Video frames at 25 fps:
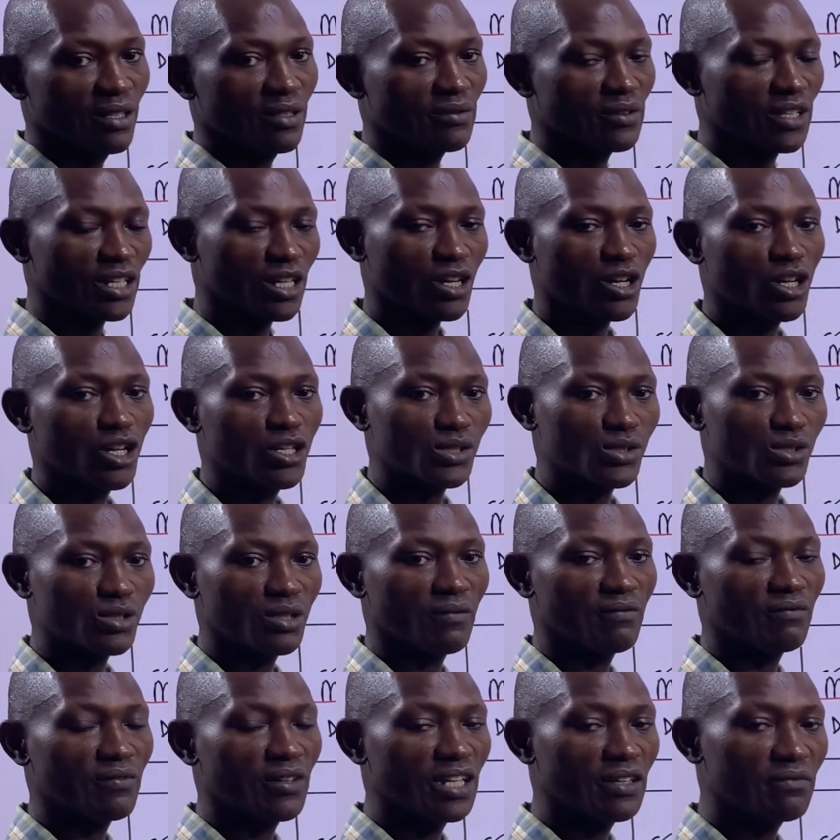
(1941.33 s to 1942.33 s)
the cost
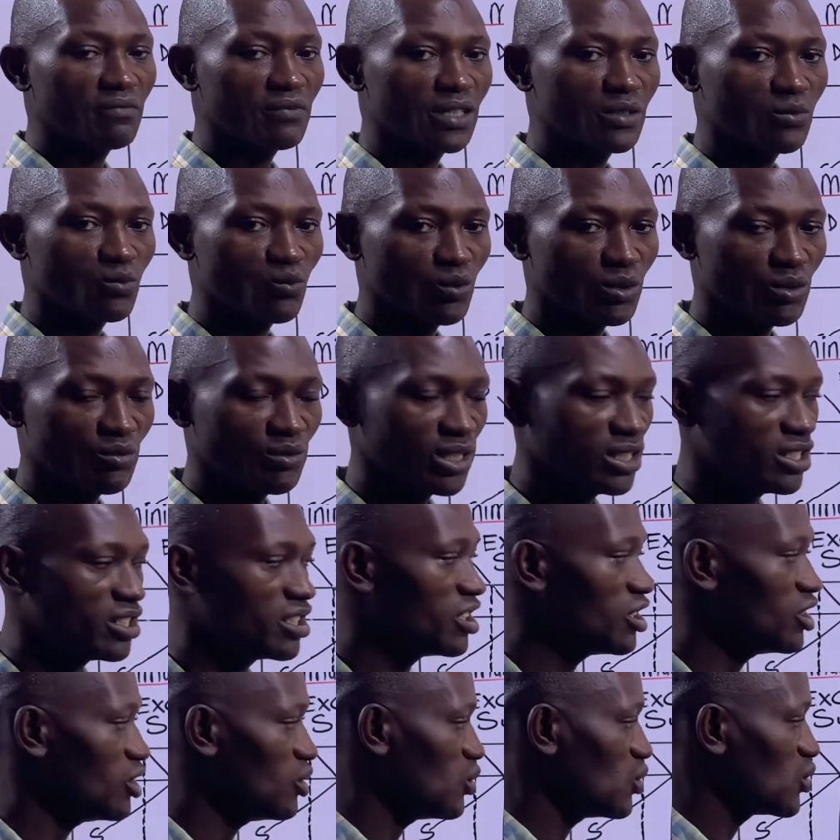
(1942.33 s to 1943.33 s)
of living will
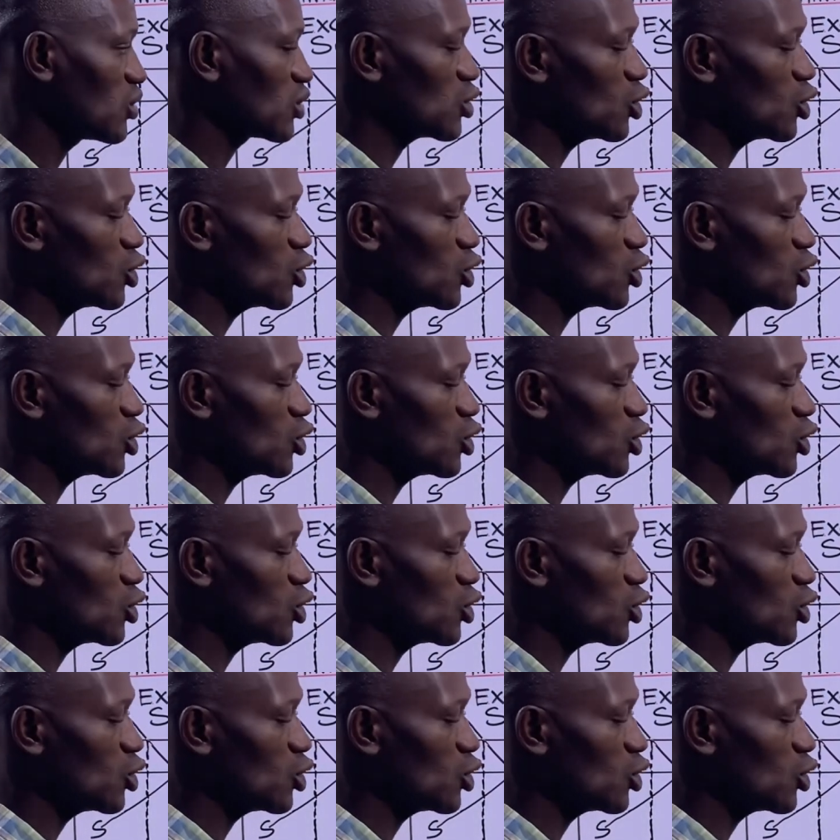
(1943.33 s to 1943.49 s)
reduce.